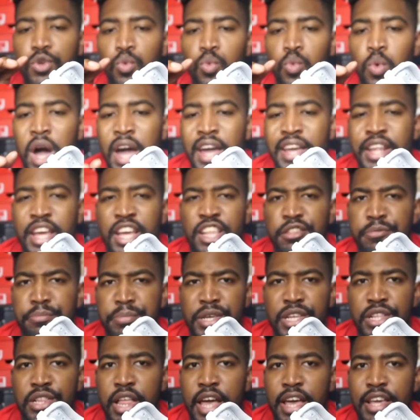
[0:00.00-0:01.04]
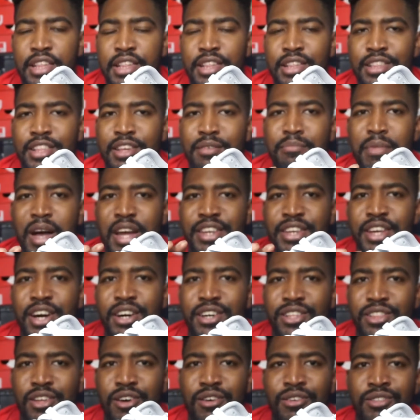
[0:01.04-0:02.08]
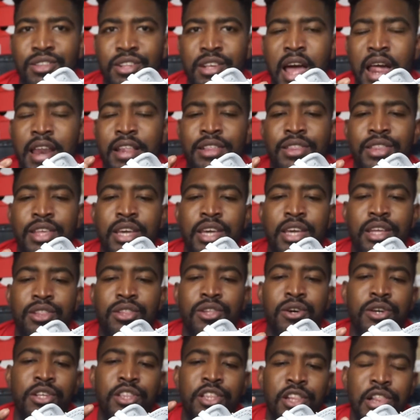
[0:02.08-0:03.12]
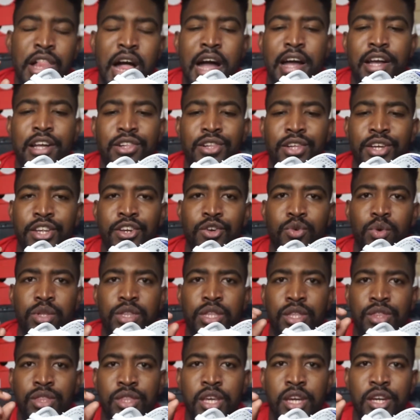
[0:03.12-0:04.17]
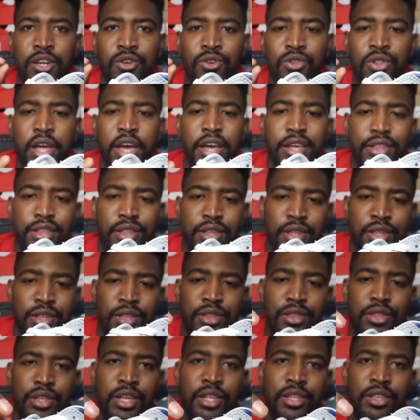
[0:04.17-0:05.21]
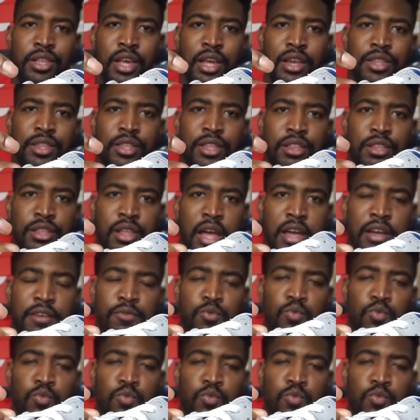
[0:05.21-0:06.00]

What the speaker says: white SB laces in my Dunk Lows. I just think it looks a lot cleaner with the thicker laces instead of these like